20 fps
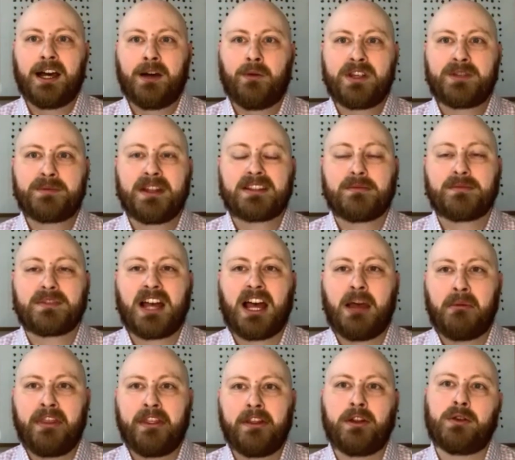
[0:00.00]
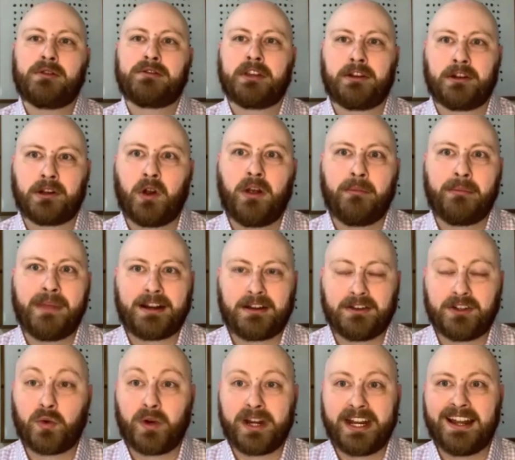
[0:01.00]
we spent some time in the newsletter going back to
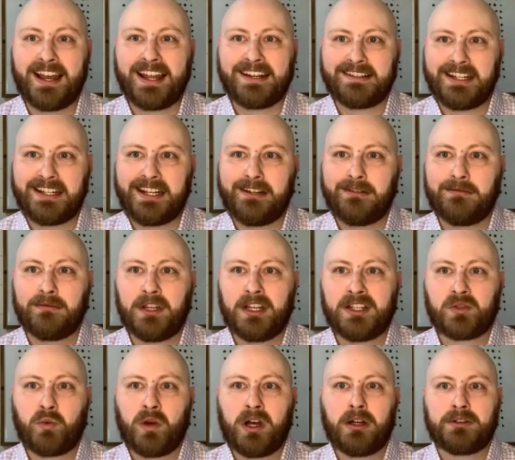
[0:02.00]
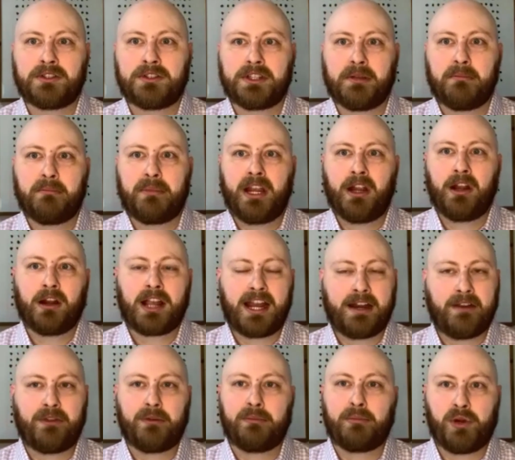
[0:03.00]
2019 as well to compare
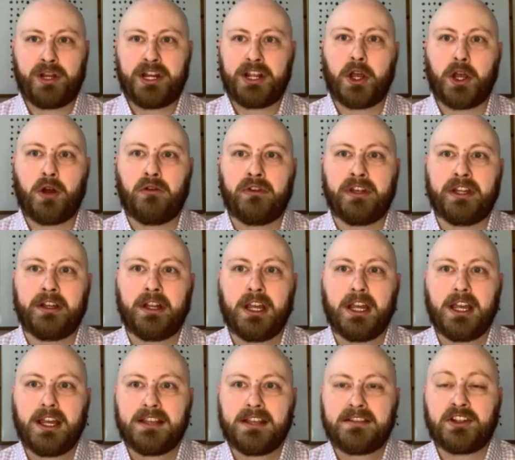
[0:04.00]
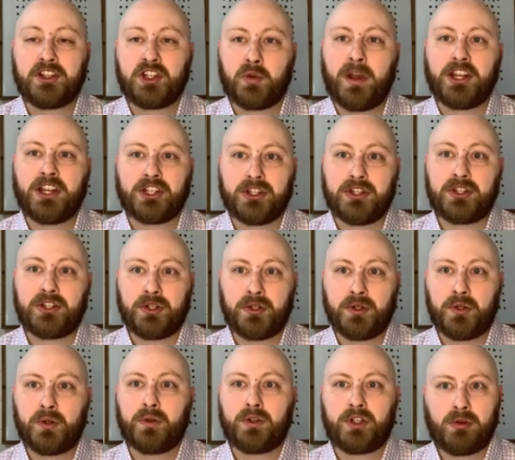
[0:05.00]
kind of the pre-COVID situation
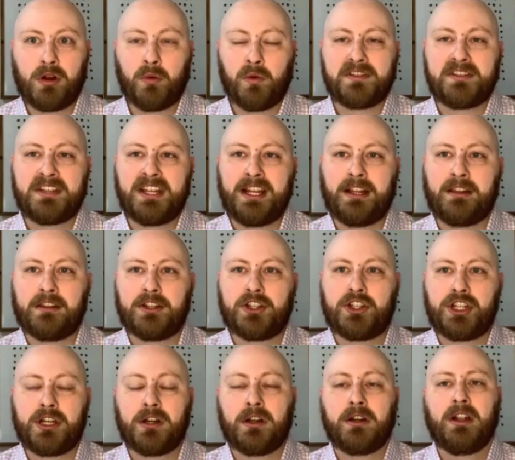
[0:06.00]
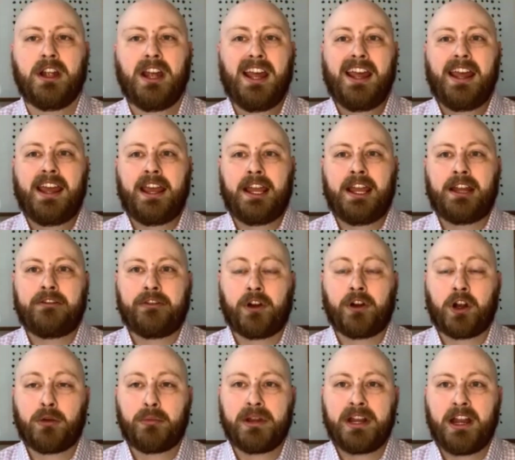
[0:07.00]
to what we're seeing this year. And for
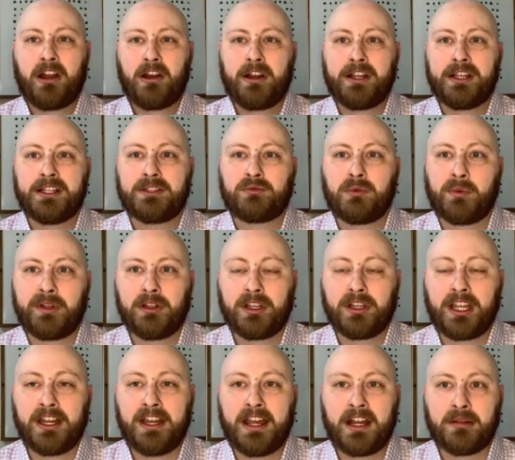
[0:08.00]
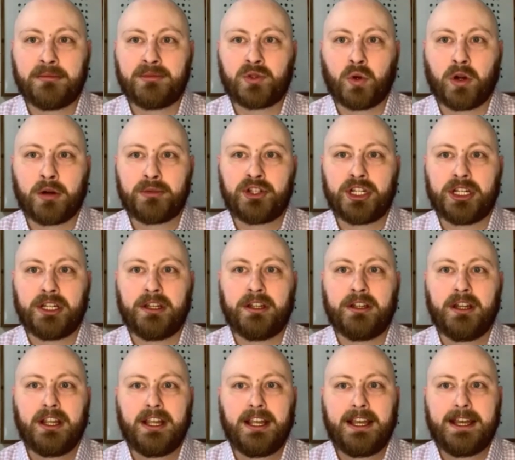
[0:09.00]
urban areas, when we look at net absorption
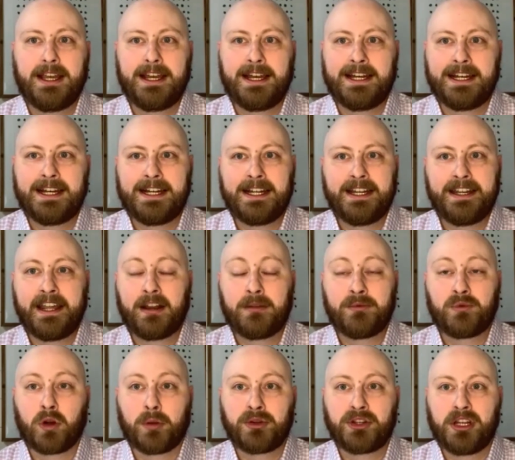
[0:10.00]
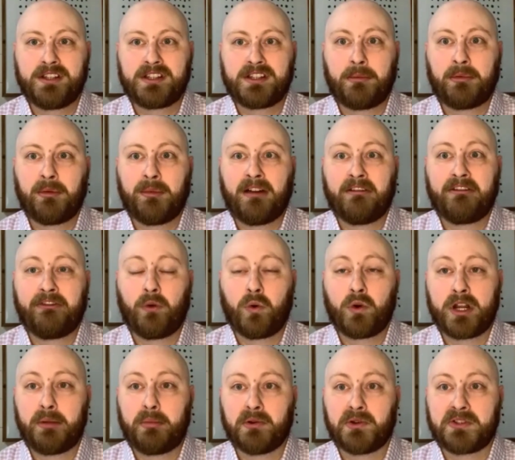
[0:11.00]
is up about
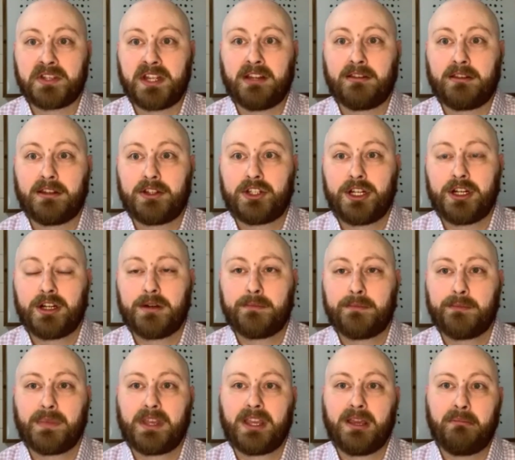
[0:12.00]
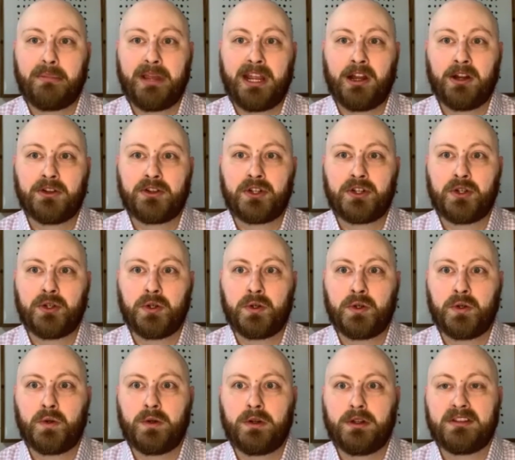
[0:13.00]
40% this year compared
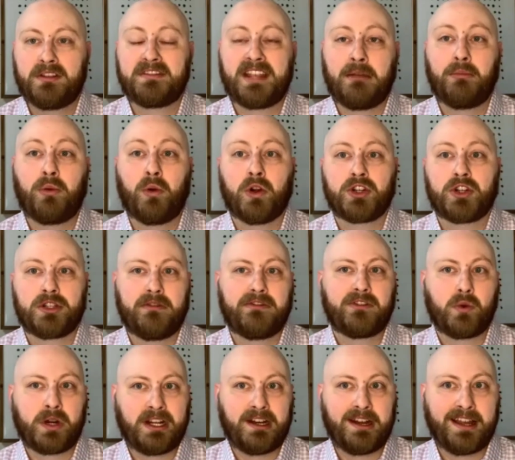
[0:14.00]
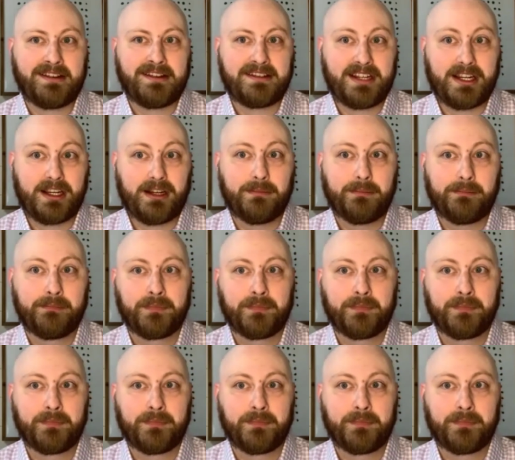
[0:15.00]
to the same portion of 2019.